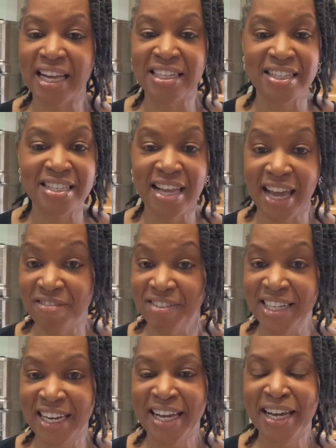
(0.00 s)
I just
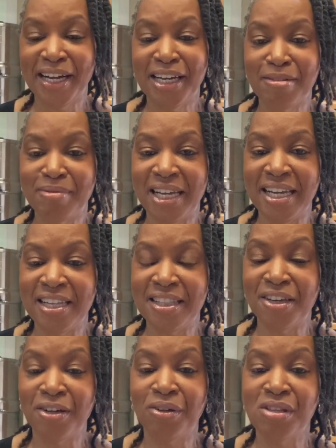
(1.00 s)
haven't updated
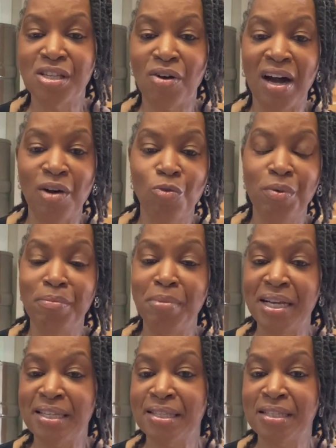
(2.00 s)
those. So I will be
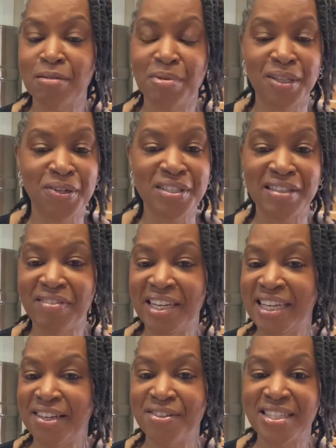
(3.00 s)
mixing some of those
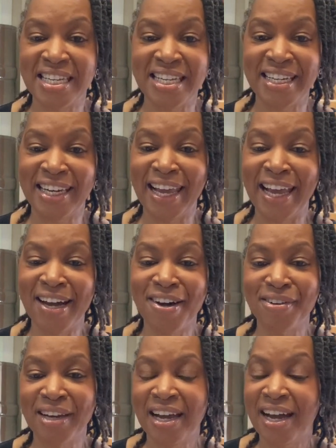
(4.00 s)
videos in and
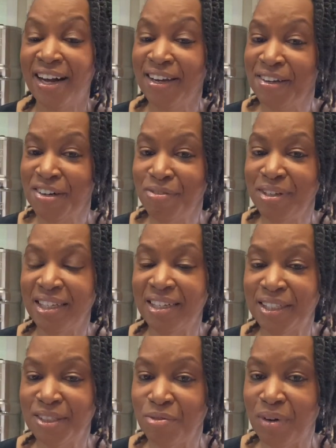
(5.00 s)
out along with
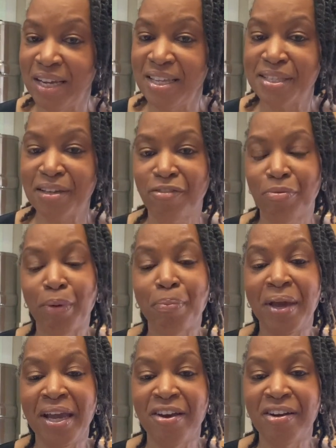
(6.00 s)
other ways of
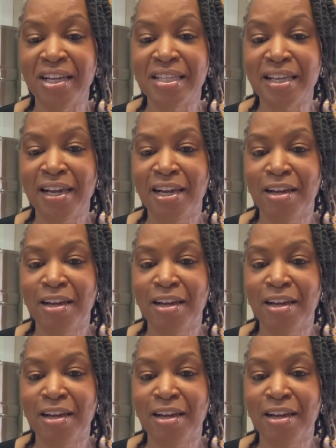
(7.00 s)
preparedness.